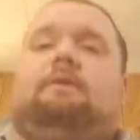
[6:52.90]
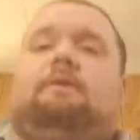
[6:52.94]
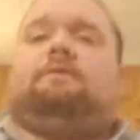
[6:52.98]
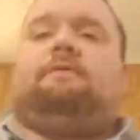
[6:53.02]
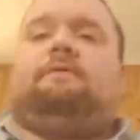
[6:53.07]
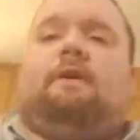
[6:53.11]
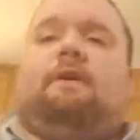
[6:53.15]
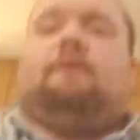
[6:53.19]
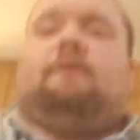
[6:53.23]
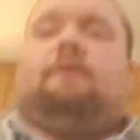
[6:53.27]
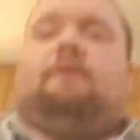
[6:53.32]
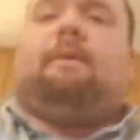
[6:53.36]

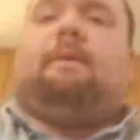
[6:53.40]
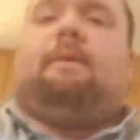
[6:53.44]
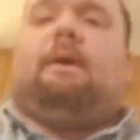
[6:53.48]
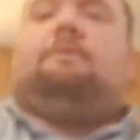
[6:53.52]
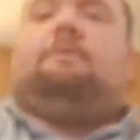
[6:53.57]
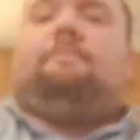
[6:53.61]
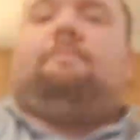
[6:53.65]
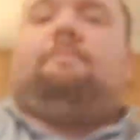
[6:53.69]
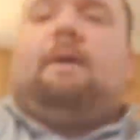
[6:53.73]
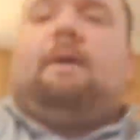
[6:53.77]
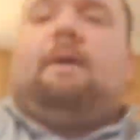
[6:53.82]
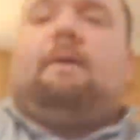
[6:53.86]
phone mount
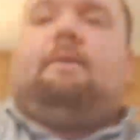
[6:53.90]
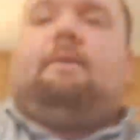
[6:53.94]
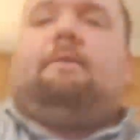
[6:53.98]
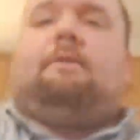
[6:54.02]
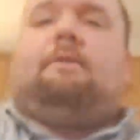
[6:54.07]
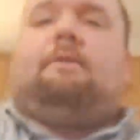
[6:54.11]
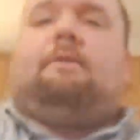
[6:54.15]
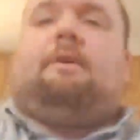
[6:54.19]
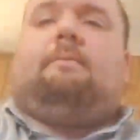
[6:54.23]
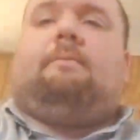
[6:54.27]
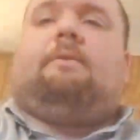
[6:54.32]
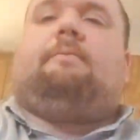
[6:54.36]
is bound and
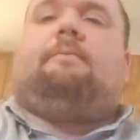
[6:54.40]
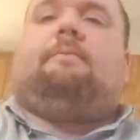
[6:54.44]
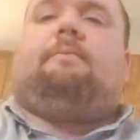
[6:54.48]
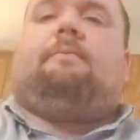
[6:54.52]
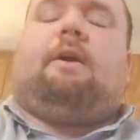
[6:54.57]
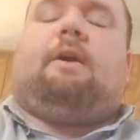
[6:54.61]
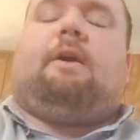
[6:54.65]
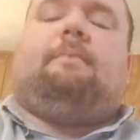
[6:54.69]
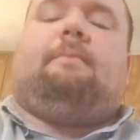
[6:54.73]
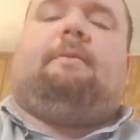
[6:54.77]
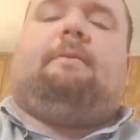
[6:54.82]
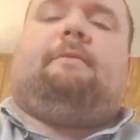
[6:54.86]
determined to
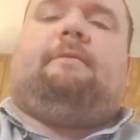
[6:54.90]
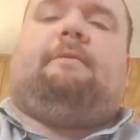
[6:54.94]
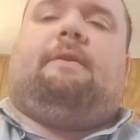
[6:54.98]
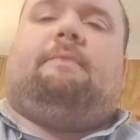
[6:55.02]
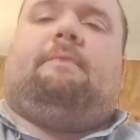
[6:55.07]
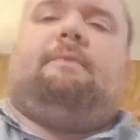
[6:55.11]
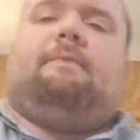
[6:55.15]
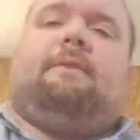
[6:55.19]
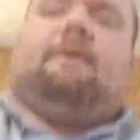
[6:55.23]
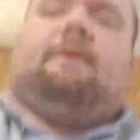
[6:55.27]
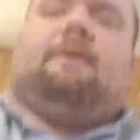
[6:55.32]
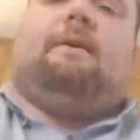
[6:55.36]
break my phone
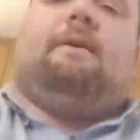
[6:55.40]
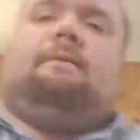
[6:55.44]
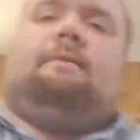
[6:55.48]
today,